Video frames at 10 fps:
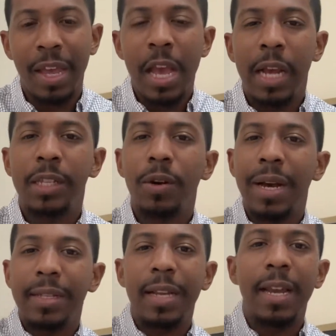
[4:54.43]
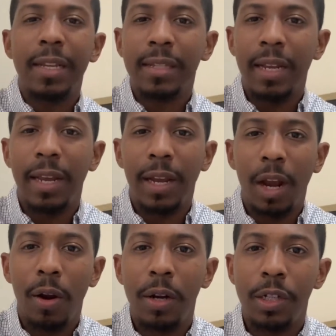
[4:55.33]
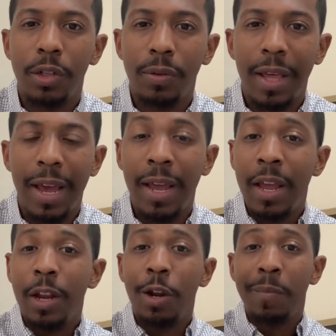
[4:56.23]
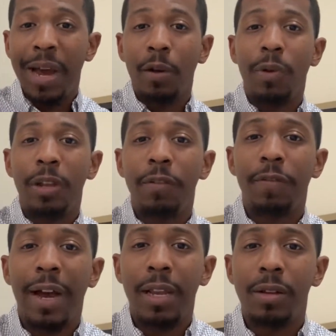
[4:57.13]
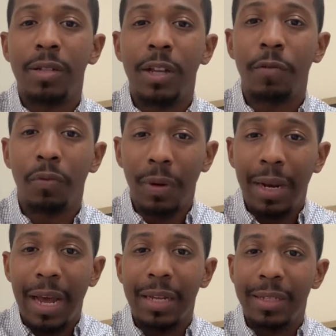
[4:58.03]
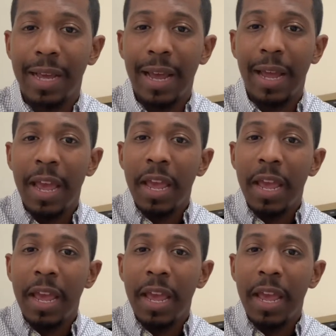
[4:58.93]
And so I say this to encourage you that no matter where you find yourself, realize that